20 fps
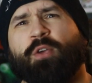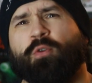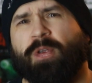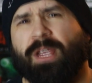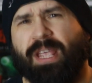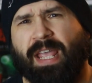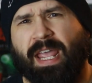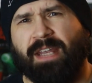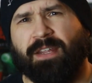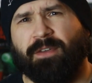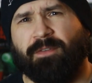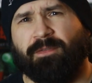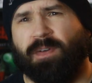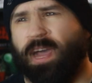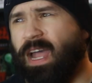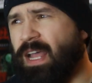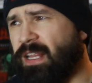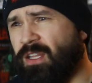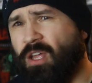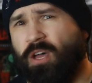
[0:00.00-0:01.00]
creative.
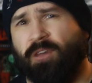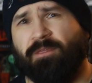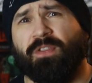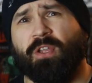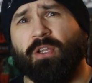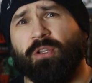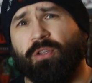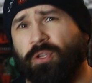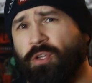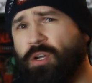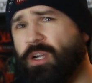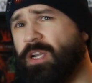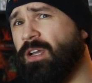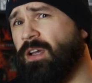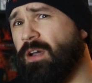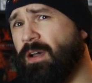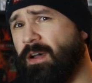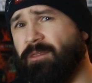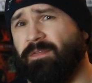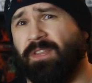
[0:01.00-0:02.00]
I love the
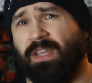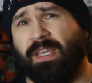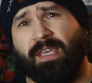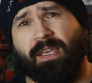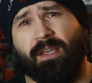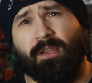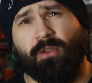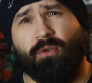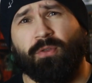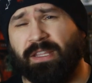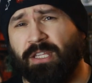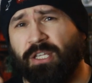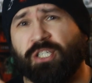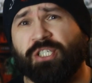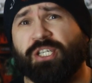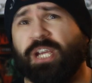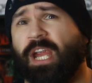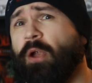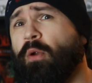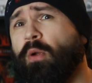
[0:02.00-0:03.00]
look of the killer, the
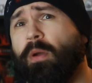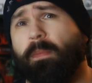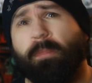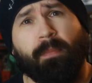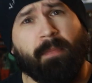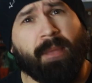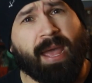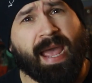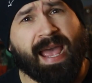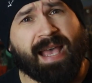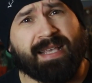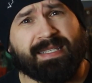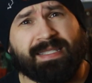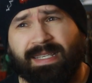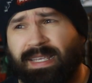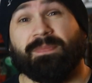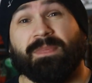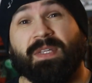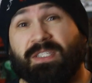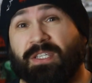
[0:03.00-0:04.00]
cherub
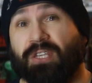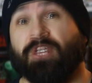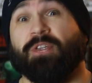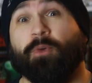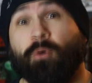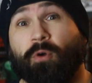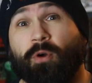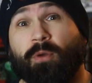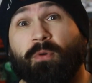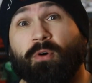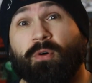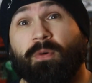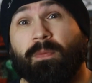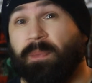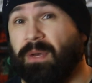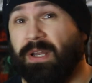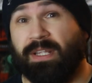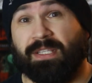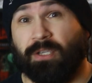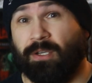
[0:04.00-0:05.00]
mask. It's adorable,
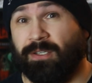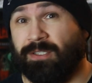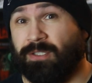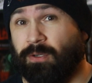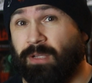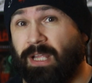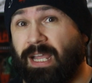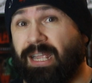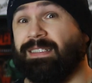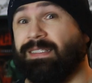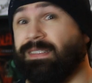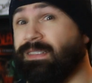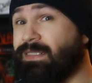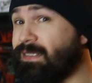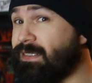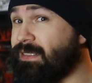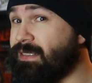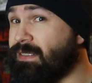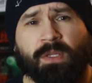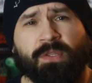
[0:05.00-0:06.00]
but it's also like,
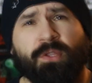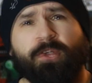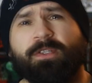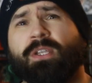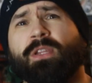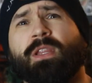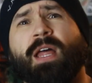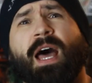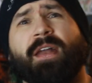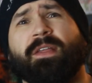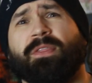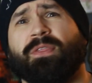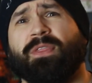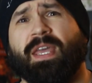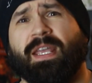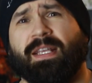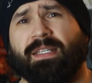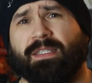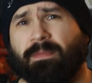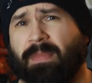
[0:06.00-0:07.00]
there's a lot of
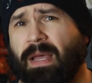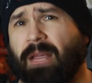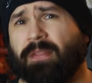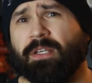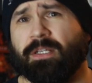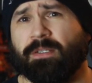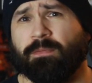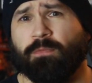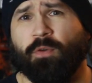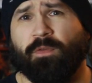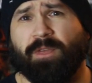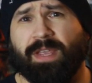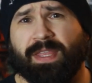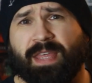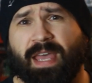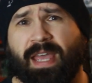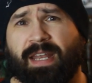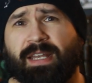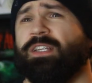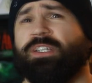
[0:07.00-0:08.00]
things about this movie
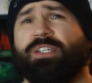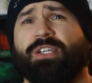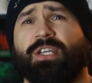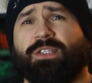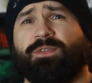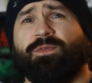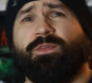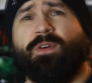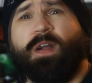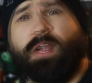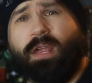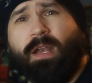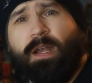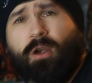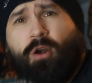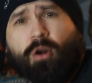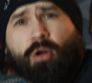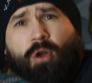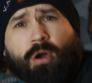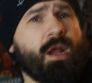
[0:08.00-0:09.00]
that just fucking
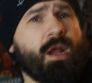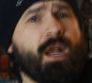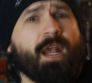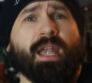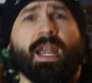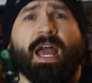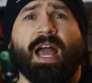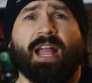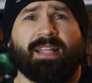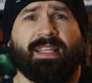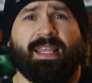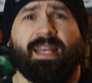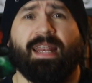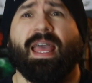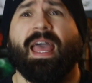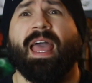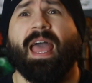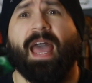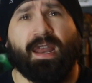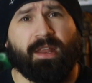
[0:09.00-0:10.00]
knocked it
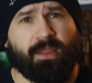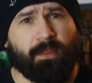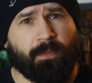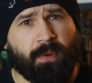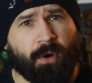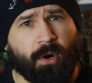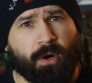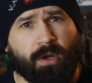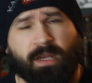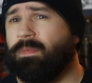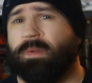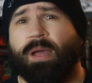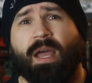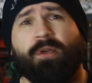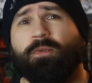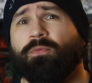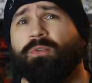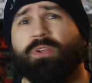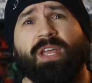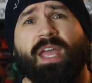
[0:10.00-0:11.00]
out of the park. I
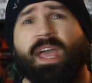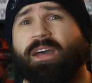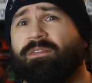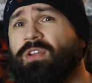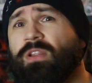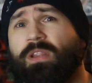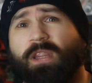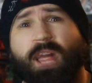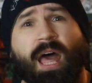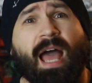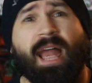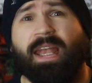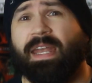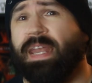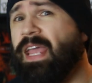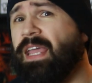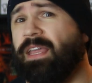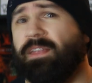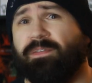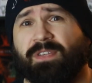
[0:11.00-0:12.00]
don't really have a lot
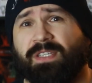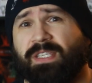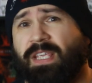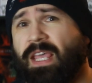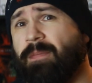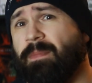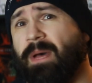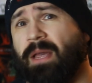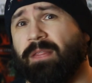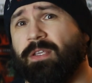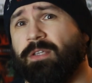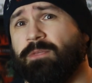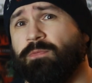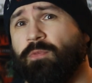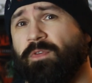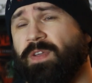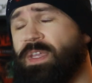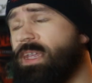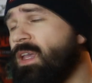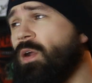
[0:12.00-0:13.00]
negative to say about this
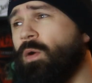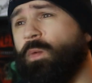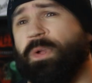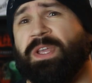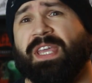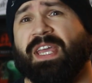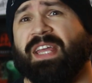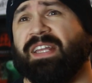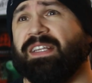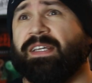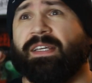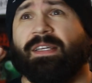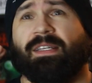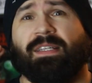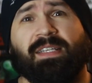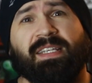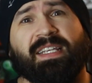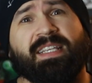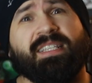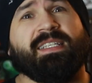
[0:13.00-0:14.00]
movie. We get
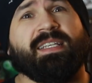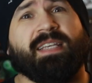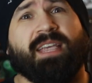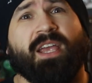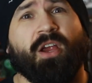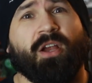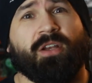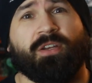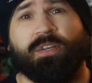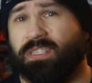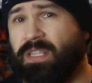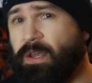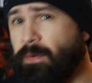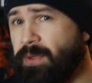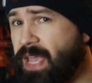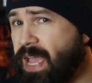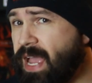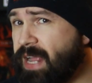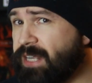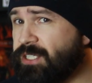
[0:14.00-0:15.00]
decent characters that
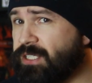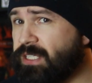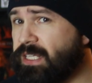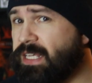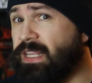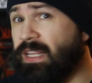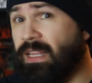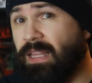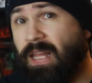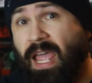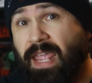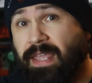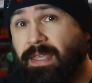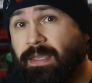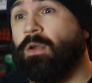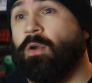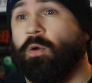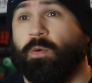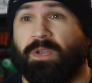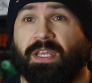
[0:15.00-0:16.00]
we actually
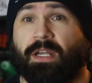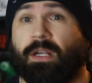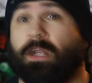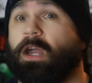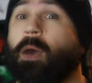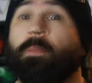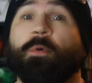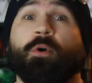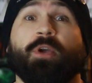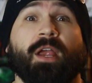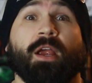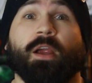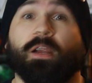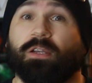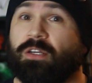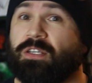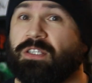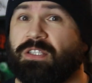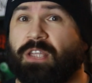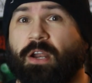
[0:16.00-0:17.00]
like. We get a couple
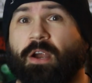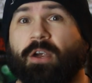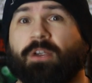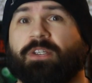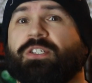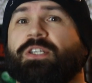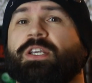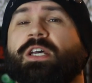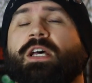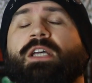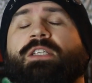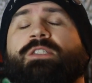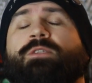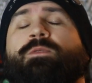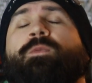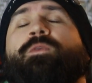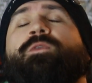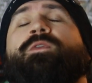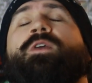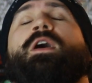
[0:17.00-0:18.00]
characters that are just
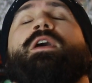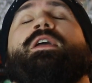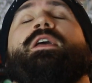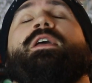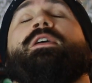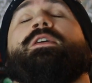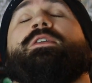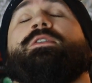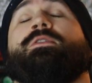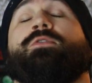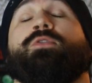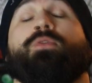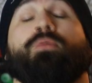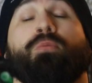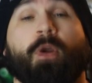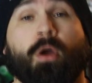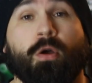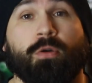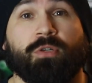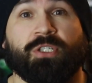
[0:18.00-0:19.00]
fucking
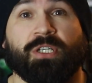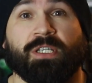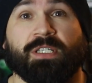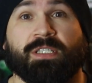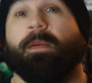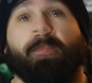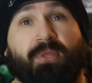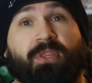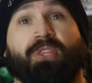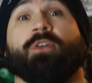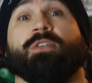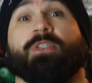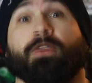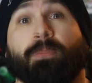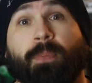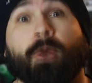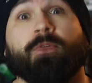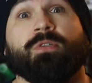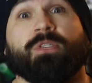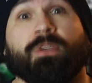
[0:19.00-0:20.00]
atrocious, but they're
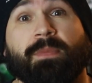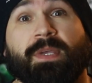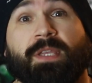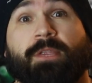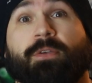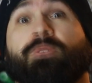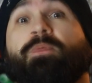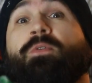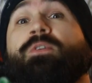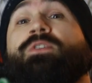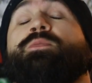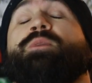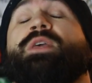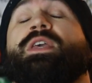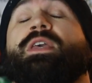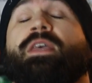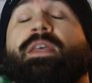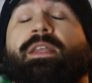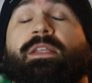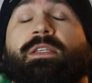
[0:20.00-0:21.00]
supposed to be. They're supposed to
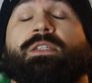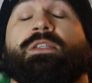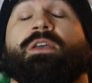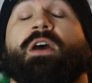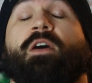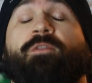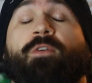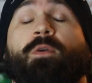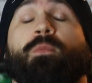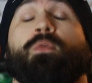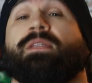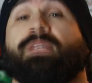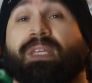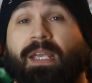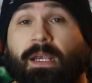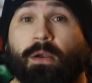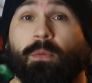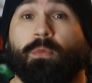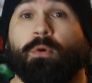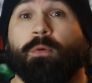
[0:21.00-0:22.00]
be insufferable,
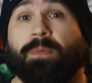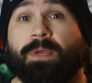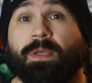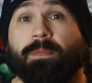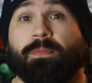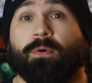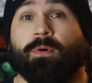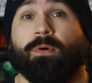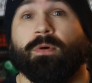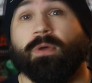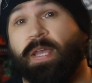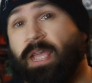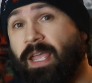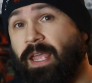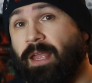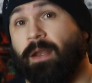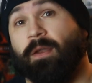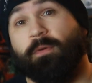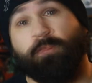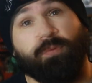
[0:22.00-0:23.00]
terrible people.
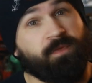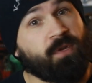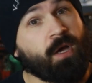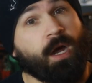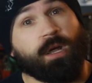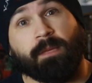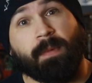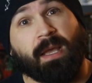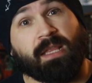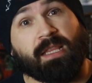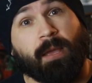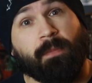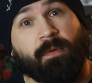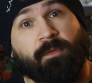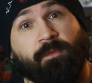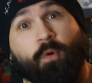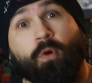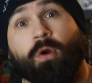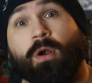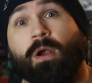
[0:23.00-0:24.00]
And we've talked about that
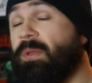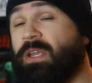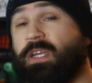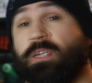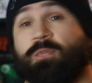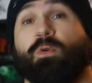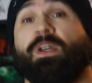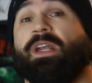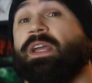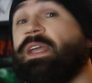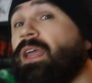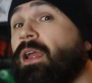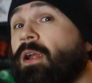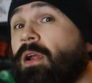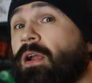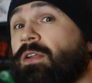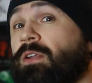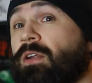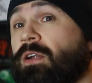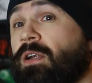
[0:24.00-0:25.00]
before, because when a
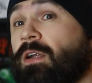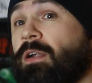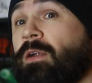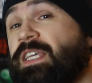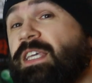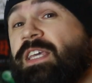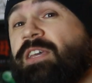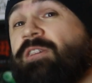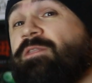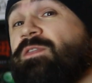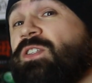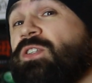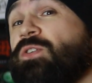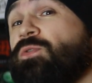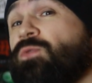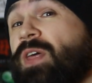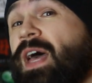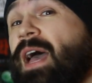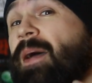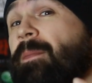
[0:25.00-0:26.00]
character gives
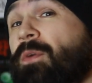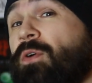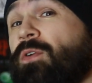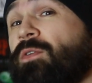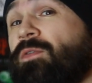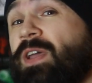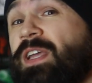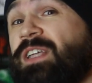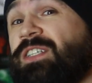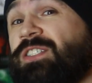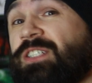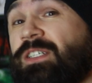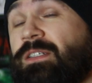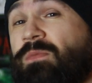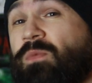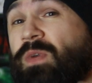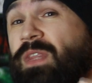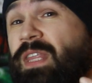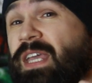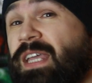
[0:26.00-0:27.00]
you that motivation,
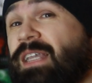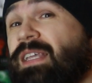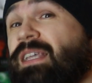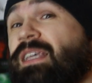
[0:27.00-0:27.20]
when they